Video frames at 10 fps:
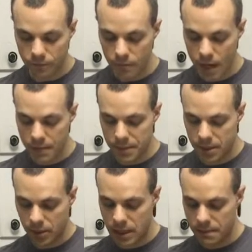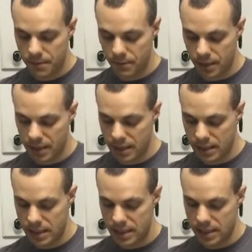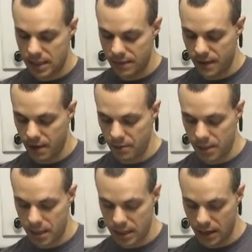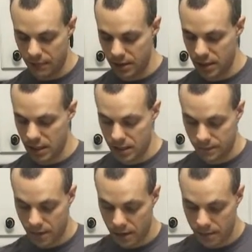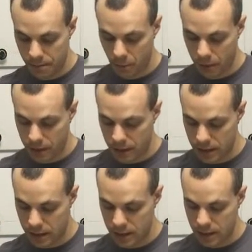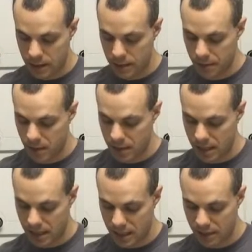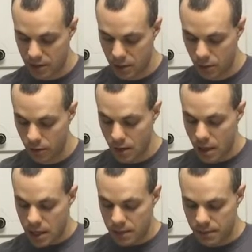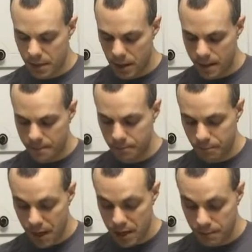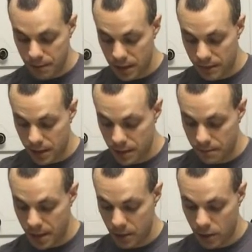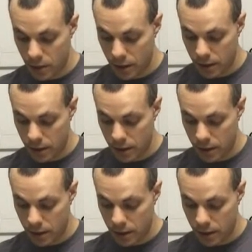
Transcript: I'm still keeping with the consistency of how I'm cutting everything. It's very important, consistency, because that gets you to become possibly even a better cook.